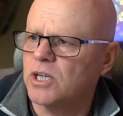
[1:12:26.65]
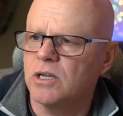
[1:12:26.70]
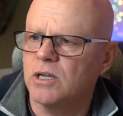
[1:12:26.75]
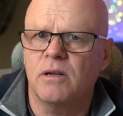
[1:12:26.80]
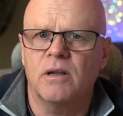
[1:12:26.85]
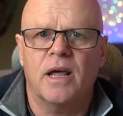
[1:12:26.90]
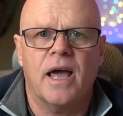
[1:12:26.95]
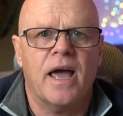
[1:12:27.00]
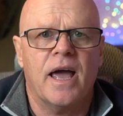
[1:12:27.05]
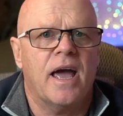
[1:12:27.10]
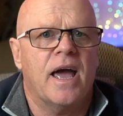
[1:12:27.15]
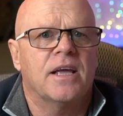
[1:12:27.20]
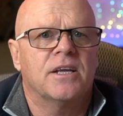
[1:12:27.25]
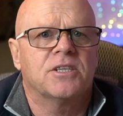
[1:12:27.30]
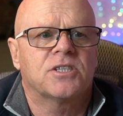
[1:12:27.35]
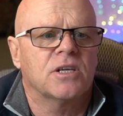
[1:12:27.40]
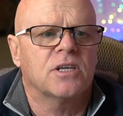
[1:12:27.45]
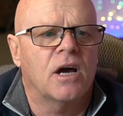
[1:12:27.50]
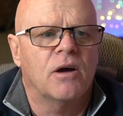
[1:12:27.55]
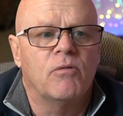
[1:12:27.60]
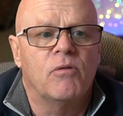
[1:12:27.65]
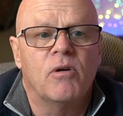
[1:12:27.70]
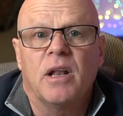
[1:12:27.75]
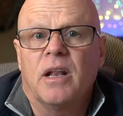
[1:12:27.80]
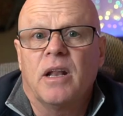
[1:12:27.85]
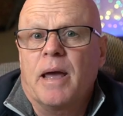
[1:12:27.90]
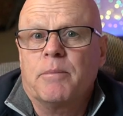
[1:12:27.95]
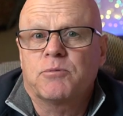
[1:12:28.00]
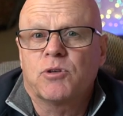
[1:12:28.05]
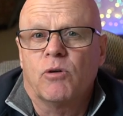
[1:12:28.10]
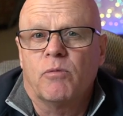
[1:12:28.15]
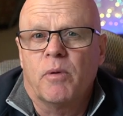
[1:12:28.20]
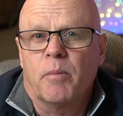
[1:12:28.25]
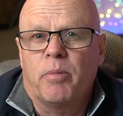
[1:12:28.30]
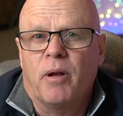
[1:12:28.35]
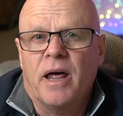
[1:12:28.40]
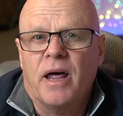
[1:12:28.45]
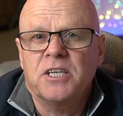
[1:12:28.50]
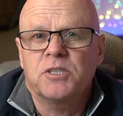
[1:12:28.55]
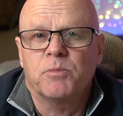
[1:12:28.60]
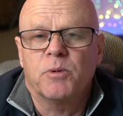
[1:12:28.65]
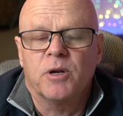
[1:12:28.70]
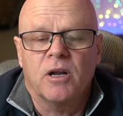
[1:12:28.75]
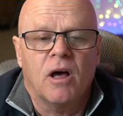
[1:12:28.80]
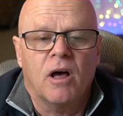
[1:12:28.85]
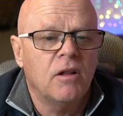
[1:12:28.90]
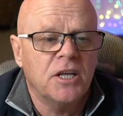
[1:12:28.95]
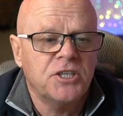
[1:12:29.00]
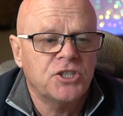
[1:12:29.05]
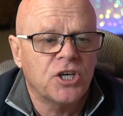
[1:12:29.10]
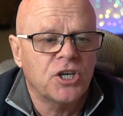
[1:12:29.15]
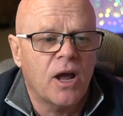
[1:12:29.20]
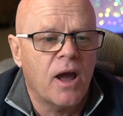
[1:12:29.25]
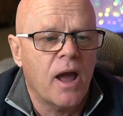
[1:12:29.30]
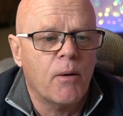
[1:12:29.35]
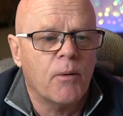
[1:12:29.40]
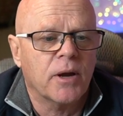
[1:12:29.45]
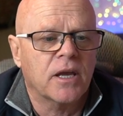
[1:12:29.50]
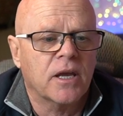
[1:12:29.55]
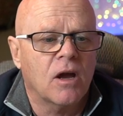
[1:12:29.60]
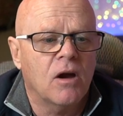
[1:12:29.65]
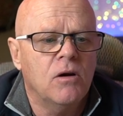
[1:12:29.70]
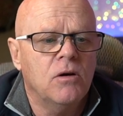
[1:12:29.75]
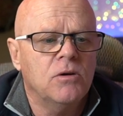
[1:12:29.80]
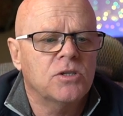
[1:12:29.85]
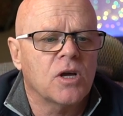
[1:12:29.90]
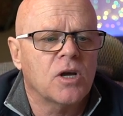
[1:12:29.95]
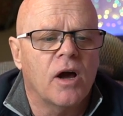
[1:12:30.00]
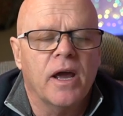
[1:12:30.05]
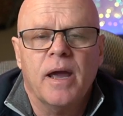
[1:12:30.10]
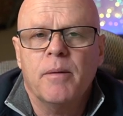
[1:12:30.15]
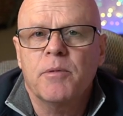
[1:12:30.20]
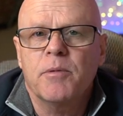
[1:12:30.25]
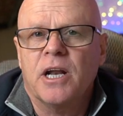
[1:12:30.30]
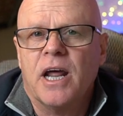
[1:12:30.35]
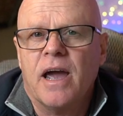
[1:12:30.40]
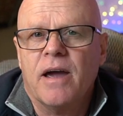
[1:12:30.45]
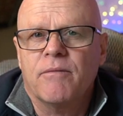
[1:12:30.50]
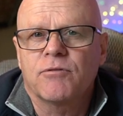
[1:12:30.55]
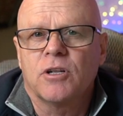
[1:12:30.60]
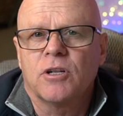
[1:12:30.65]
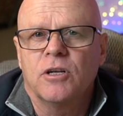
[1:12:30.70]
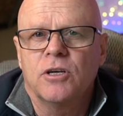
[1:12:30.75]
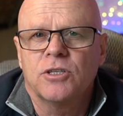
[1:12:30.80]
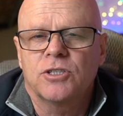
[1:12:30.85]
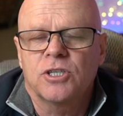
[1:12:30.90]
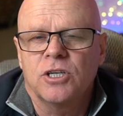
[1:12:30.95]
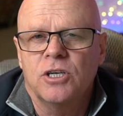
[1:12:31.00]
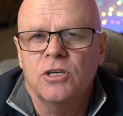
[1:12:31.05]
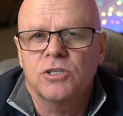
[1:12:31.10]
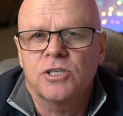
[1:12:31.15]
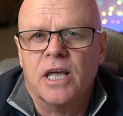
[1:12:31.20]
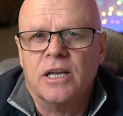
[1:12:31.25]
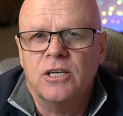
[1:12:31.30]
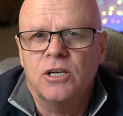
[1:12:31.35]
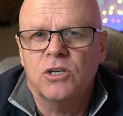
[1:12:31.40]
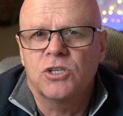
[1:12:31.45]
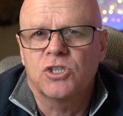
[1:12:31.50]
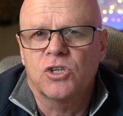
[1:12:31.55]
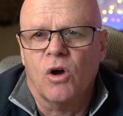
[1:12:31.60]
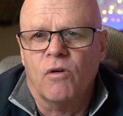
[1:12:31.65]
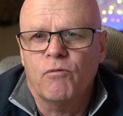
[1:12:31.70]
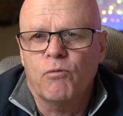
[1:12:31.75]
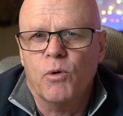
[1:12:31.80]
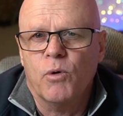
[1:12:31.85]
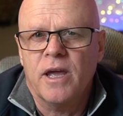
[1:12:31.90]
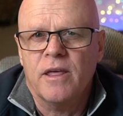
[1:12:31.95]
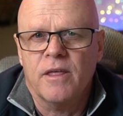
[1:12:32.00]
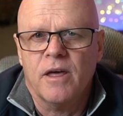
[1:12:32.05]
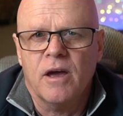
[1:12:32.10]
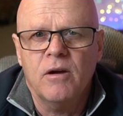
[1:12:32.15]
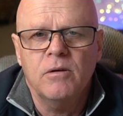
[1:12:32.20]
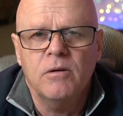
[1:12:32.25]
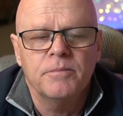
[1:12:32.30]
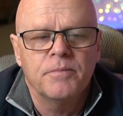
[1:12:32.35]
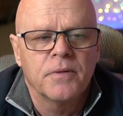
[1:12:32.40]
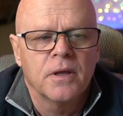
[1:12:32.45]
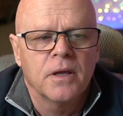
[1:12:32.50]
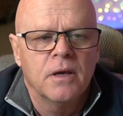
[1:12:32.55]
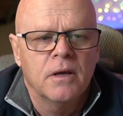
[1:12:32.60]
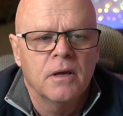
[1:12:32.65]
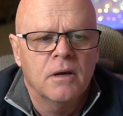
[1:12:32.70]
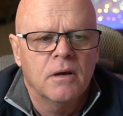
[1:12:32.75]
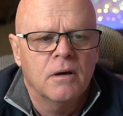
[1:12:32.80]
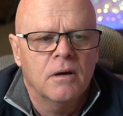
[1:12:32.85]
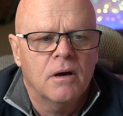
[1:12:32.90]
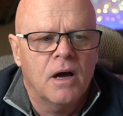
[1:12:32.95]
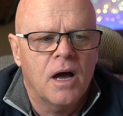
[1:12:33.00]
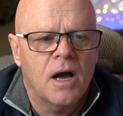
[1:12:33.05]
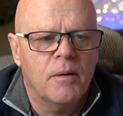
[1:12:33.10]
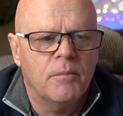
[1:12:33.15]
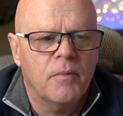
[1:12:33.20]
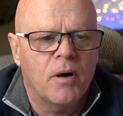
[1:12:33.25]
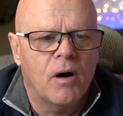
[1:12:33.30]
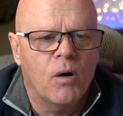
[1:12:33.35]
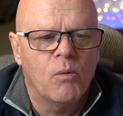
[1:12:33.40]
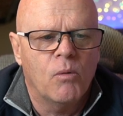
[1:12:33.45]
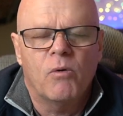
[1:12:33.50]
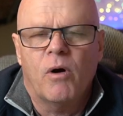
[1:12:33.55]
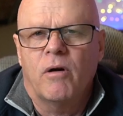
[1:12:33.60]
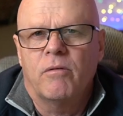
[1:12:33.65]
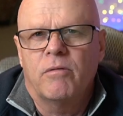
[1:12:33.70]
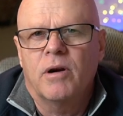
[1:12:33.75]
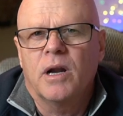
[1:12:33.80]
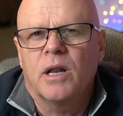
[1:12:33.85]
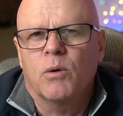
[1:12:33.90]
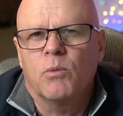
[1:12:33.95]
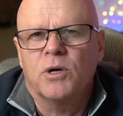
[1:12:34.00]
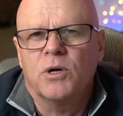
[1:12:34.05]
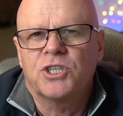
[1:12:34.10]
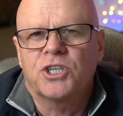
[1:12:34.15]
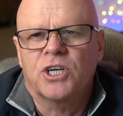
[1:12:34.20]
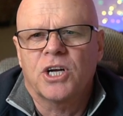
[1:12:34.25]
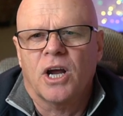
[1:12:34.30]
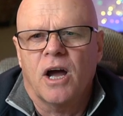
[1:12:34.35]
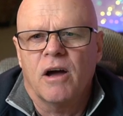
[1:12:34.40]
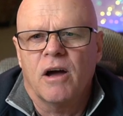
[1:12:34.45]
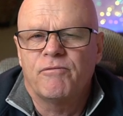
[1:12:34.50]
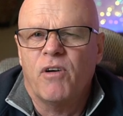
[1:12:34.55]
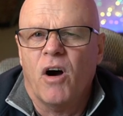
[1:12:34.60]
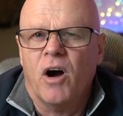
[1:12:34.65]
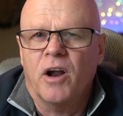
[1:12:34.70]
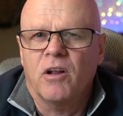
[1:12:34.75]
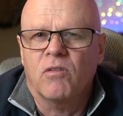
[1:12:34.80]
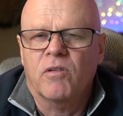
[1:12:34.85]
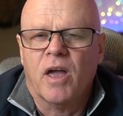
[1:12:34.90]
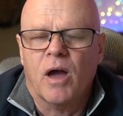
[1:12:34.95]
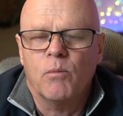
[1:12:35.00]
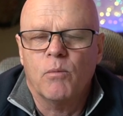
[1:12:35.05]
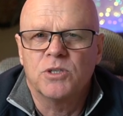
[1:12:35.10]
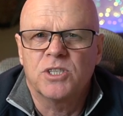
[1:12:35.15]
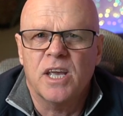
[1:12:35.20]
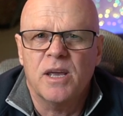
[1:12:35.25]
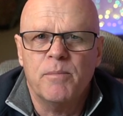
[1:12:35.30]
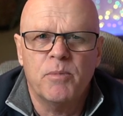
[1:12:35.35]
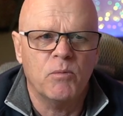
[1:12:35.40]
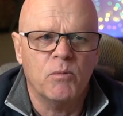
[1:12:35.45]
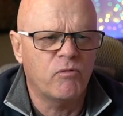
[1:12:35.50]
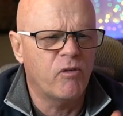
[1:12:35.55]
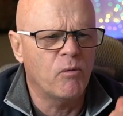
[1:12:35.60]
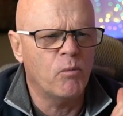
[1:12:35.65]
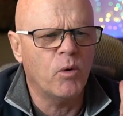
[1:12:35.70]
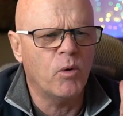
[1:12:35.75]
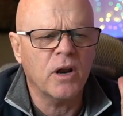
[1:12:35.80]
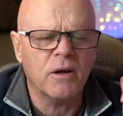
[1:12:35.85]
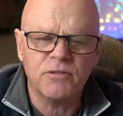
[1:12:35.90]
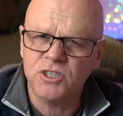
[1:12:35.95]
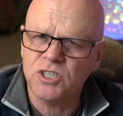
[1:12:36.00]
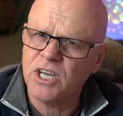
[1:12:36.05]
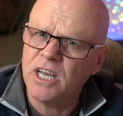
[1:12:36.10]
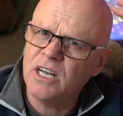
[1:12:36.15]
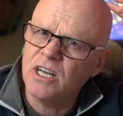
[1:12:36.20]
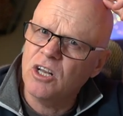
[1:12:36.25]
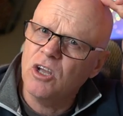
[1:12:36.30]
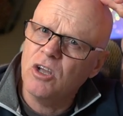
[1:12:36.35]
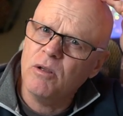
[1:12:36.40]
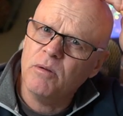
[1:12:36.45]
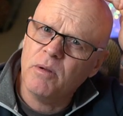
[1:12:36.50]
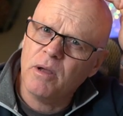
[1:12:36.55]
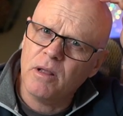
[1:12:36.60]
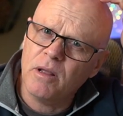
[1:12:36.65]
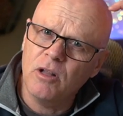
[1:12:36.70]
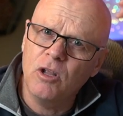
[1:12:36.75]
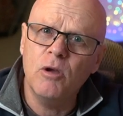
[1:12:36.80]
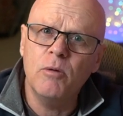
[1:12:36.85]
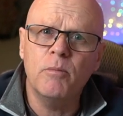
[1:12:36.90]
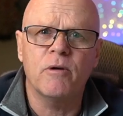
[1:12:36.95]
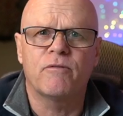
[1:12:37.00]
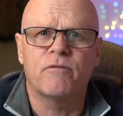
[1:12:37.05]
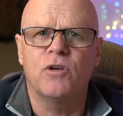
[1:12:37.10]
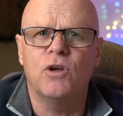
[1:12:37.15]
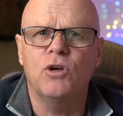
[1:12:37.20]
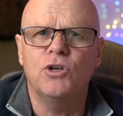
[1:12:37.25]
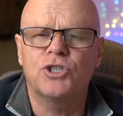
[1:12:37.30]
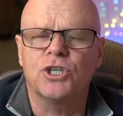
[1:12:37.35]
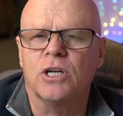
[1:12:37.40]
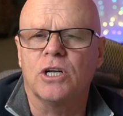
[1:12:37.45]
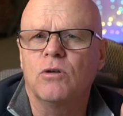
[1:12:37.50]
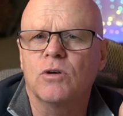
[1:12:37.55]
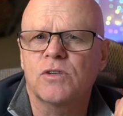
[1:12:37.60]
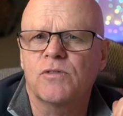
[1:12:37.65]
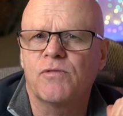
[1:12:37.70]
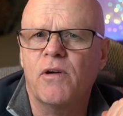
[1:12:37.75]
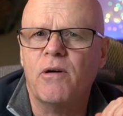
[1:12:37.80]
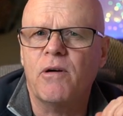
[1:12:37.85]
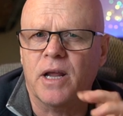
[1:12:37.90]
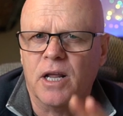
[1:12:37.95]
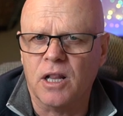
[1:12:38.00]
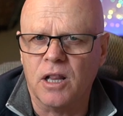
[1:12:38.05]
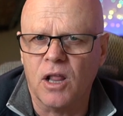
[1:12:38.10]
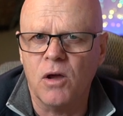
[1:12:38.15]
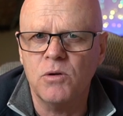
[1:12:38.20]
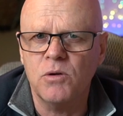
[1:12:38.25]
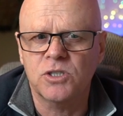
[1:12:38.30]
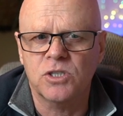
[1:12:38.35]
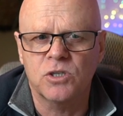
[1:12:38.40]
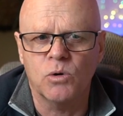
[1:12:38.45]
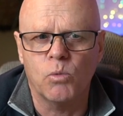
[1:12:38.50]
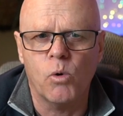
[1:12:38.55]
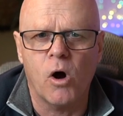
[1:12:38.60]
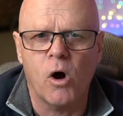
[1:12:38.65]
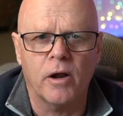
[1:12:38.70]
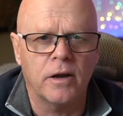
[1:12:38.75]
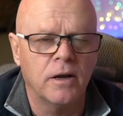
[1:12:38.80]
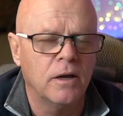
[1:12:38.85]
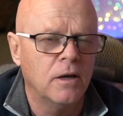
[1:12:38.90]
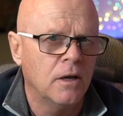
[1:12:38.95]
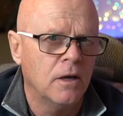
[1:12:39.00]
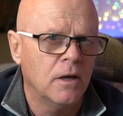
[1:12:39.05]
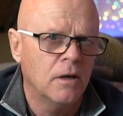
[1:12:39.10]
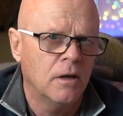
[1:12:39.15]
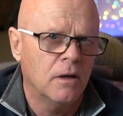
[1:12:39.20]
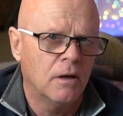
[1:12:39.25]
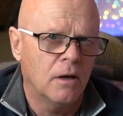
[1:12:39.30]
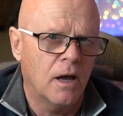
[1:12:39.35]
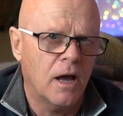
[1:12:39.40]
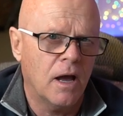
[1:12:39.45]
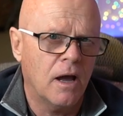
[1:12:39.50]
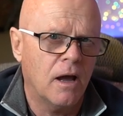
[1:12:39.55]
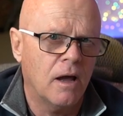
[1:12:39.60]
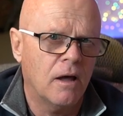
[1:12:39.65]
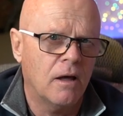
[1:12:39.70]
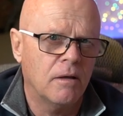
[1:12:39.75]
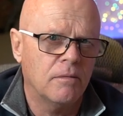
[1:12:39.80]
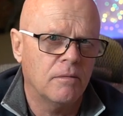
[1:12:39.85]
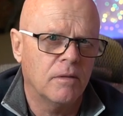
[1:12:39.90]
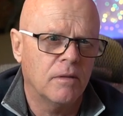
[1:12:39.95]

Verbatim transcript: it as a re laptop replacement. I'll let you know how it goes. I am going to have to learn to use that new software though. Um, I, I, really wish uh, Final Cut was there, but from what I've seen, Luma, LumaFusion looks very close to what uh,